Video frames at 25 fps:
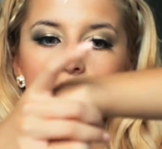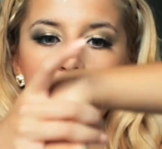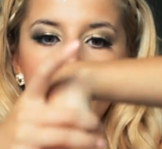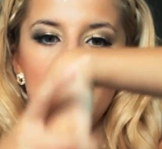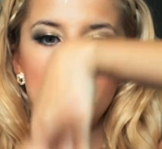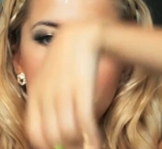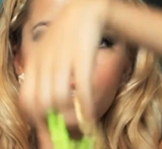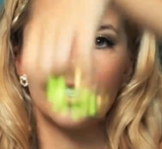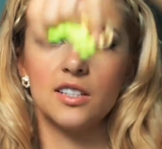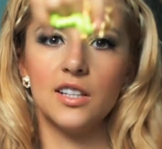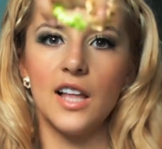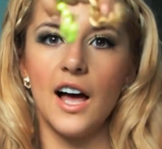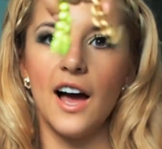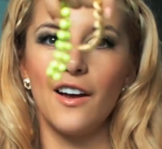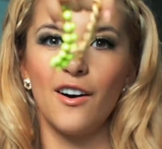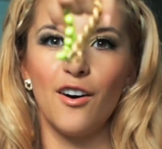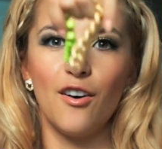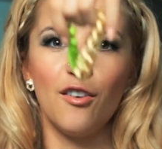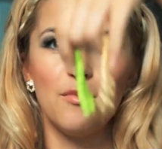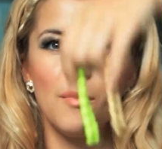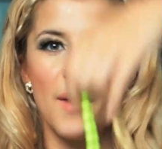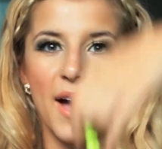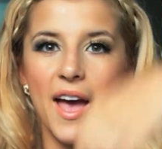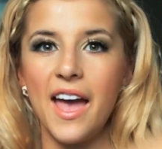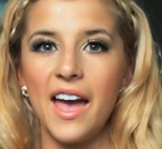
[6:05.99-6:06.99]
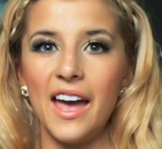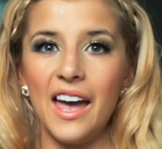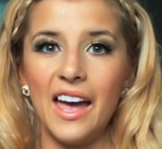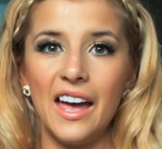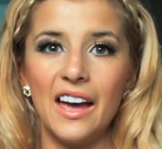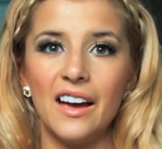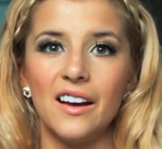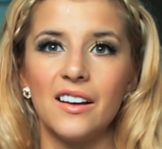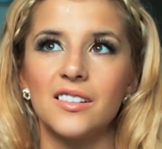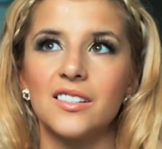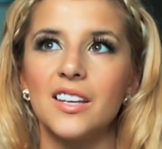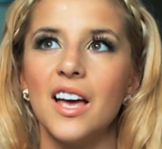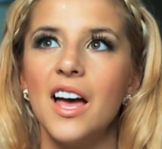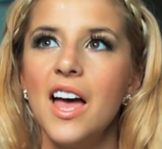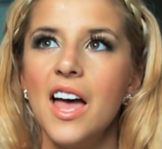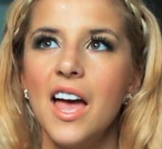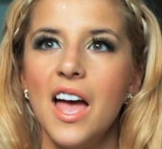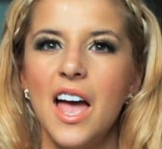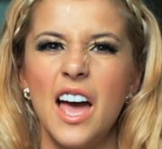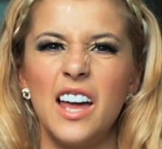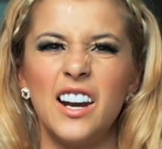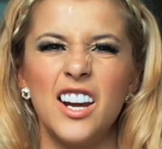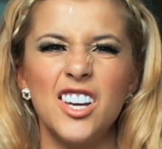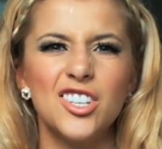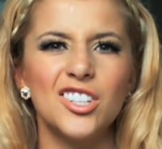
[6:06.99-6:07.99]
like they slide off my hand,
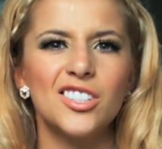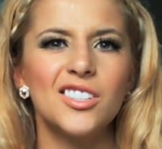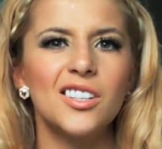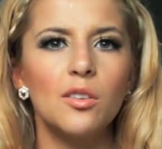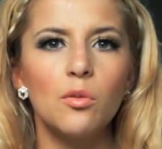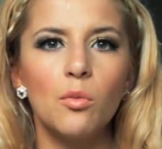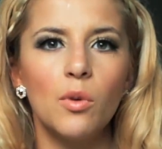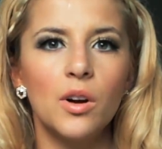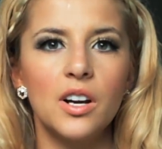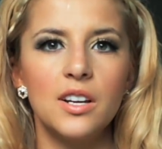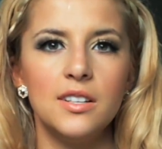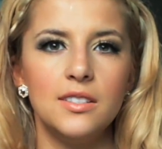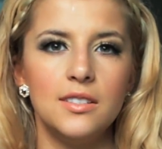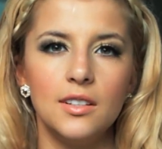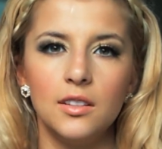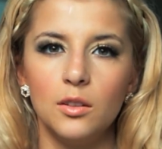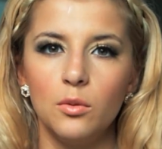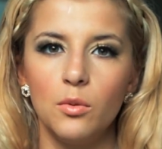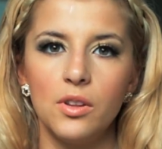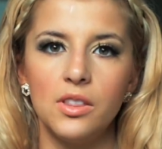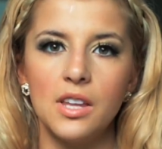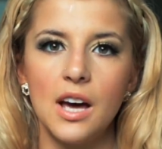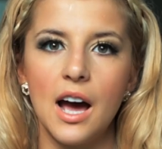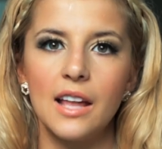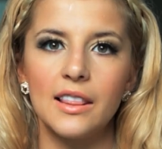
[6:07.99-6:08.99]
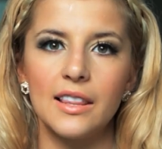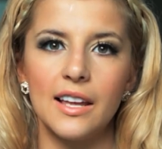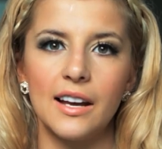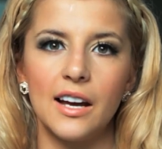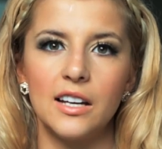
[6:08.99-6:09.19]
and I just didn't want to deal with that.